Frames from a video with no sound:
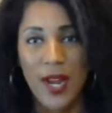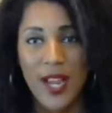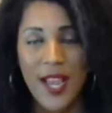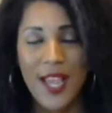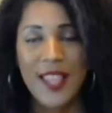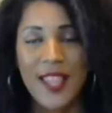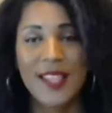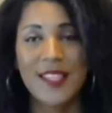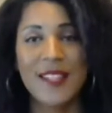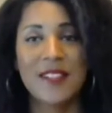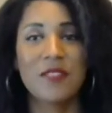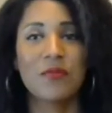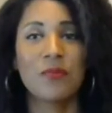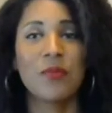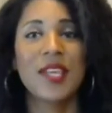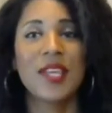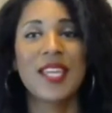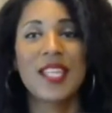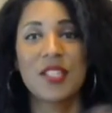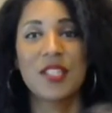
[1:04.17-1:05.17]
that doesn't
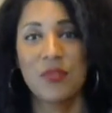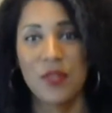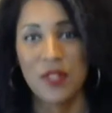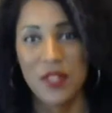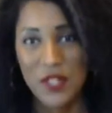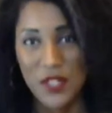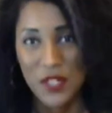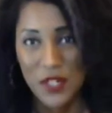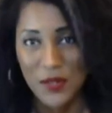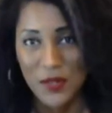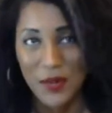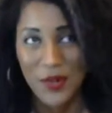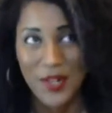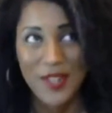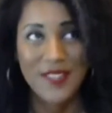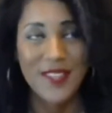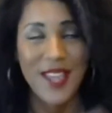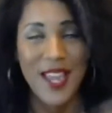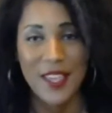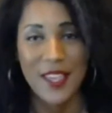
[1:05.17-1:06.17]
really interest you or
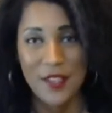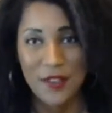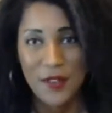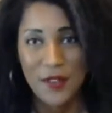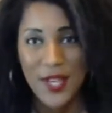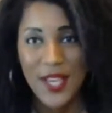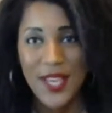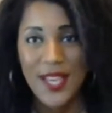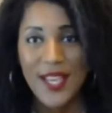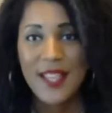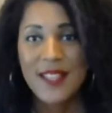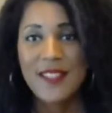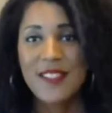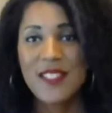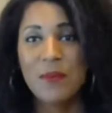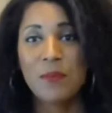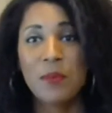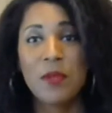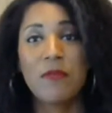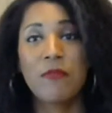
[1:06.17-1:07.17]
excite you,
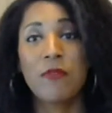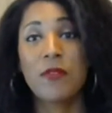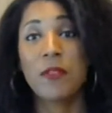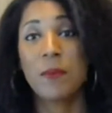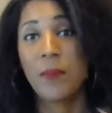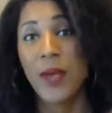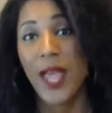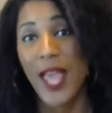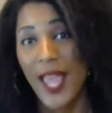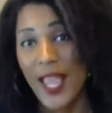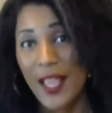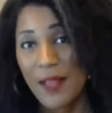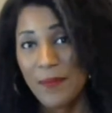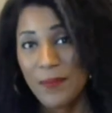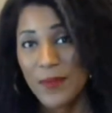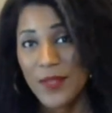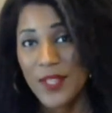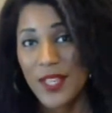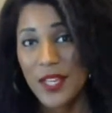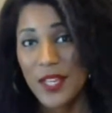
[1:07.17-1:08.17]
simply for the pay.
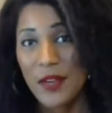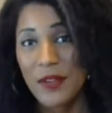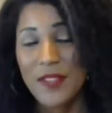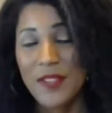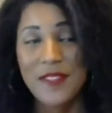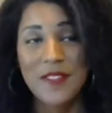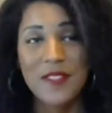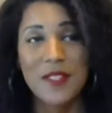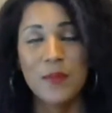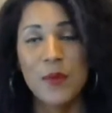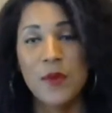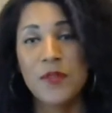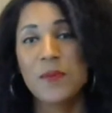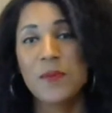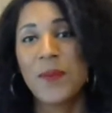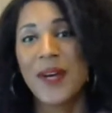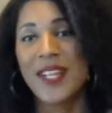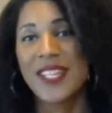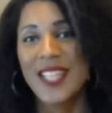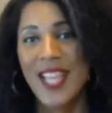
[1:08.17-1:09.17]
This is the most
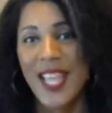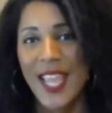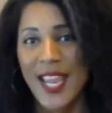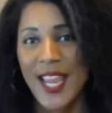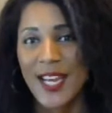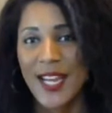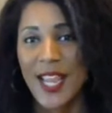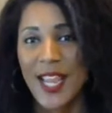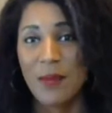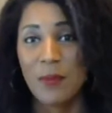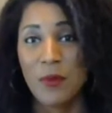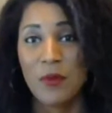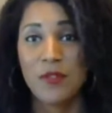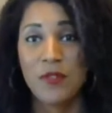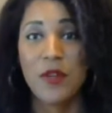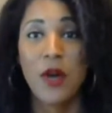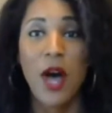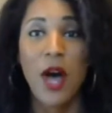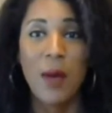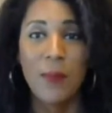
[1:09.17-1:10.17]
mundane and most
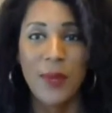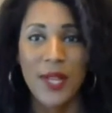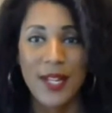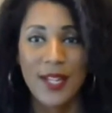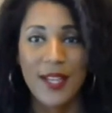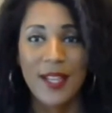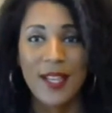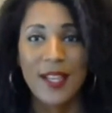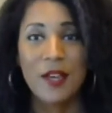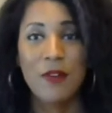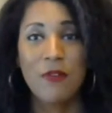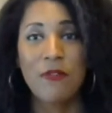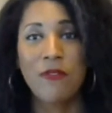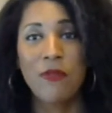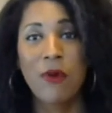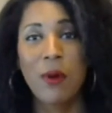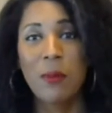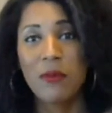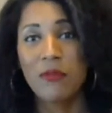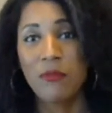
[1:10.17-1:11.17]
common
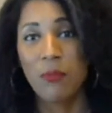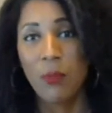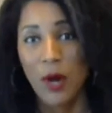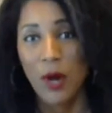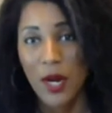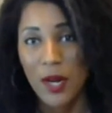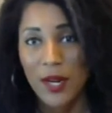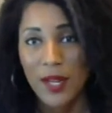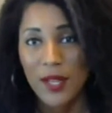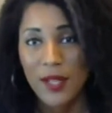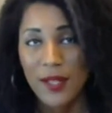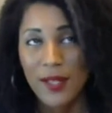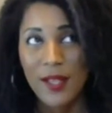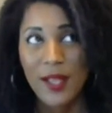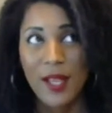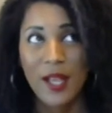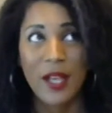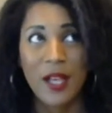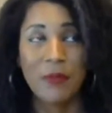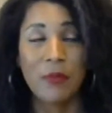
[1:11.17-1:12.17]
form of work
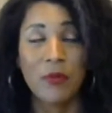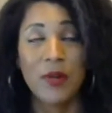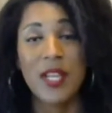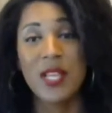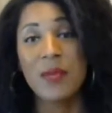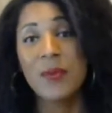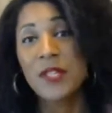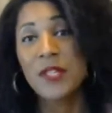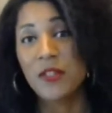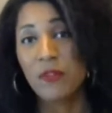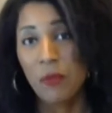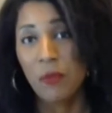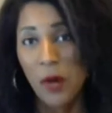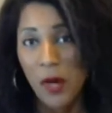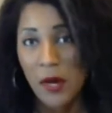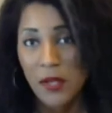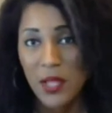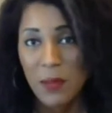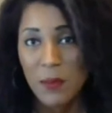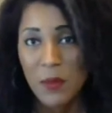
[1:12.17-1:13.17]
or image of
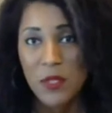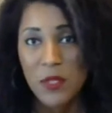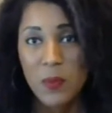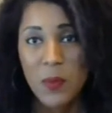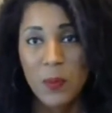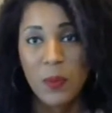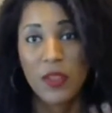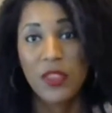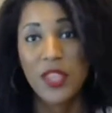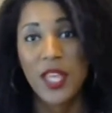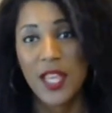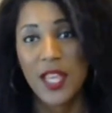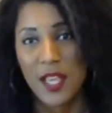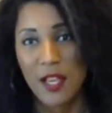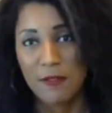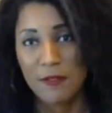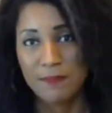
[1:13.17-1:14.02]
work that most people think of.